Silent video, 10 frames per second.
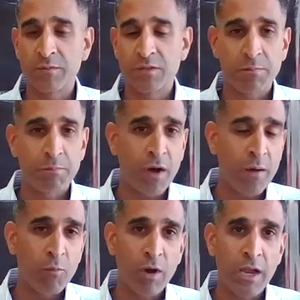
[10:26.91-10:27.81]

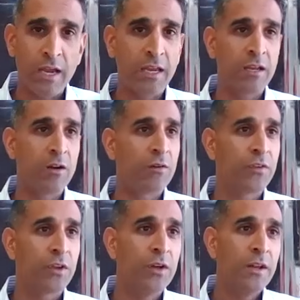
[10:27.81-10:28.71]
Zimbabwe, you know, if
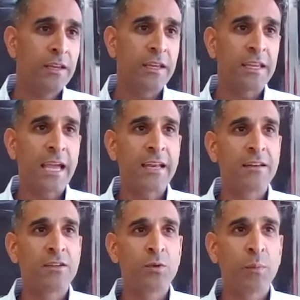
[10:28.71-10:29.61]
you get
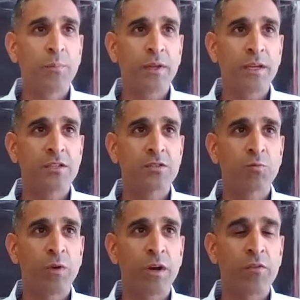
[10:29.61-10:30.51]
into a
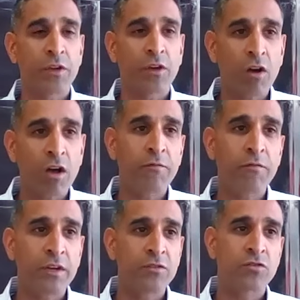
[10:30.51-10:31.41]
place where the
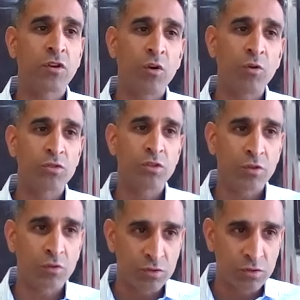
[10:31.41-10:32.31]
confidence goes in
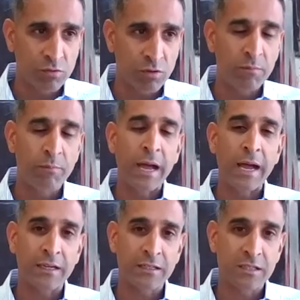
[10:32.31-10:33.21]
those
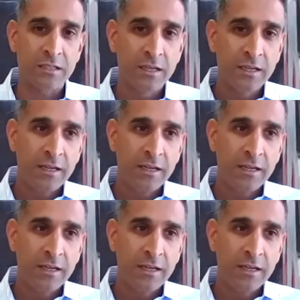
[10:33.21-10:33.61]
greenbacks,